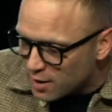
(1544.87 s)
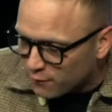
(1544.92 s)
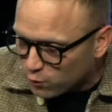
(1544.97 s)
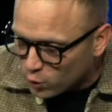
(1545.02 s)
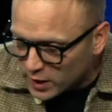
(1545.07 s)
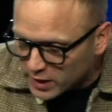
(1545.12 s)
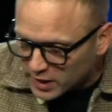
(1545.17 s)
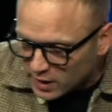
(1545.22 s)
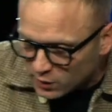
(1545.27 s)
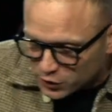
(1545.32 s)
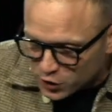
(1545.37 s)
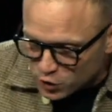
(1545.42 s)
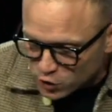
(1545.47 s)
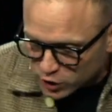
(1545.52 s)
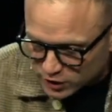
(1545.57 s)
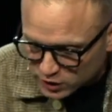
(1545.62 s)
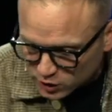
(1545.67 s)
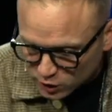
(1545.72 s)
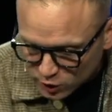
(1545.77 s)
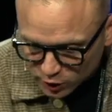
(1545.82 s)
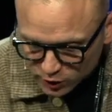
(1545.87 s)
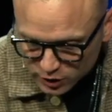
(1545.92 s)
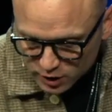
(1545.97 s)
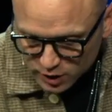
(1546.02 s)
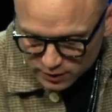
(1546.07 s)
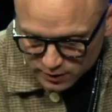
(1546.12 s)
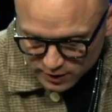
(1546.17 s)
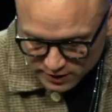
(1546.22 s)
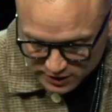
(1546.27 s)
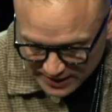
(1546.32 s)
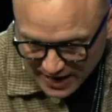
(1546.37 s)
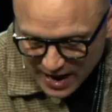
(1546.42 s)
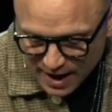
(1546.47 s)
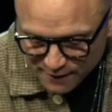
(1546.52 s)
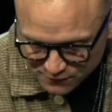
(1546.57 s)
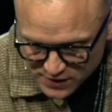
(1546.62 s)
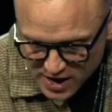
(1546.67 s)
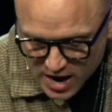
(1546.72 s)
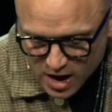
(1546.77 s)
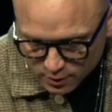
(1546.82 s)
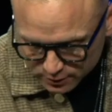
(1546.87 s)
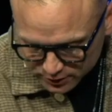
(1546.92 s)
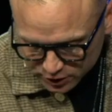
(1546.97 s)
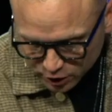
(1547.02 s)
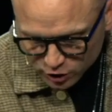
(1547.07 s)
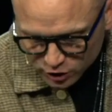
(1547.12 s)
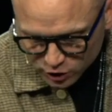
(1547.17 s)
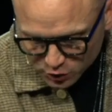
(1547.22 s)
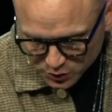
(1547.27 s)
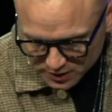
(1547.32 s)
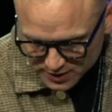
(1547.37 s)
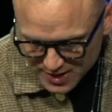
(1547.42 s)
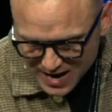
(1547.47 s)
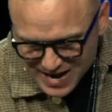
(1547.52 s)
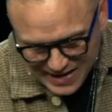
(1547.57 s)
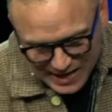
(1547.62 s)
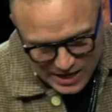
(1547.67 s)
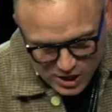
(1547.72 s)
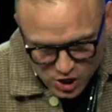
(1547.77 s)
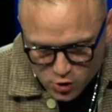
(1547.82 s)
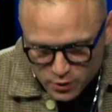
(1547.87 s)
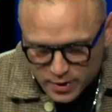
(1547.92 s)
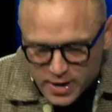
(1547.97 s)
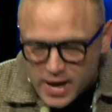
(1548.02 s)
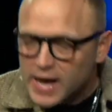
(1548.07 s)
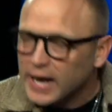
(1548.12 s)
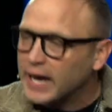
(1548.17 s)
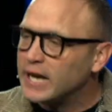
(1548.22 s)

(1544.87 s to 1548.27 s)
of when he threw the staff down, it would turn into a snake. He knew